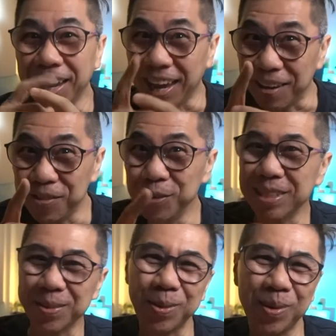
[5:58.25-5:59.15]
Have you
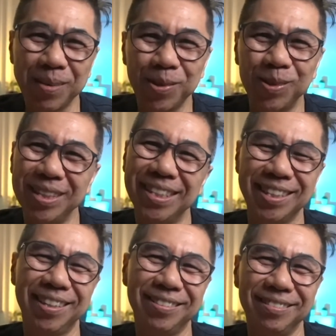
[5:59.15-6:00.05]
subscribed to this
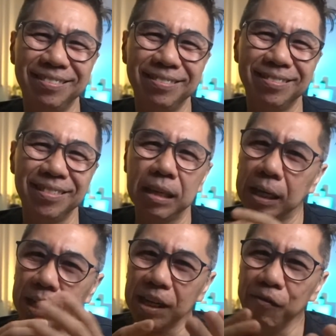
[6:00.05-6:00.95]
channel?
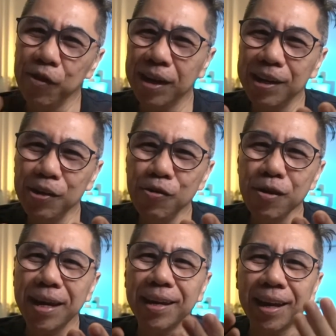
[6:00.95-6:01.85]
If you are new
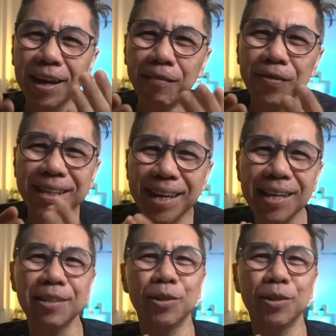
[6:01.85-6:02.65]
and have yet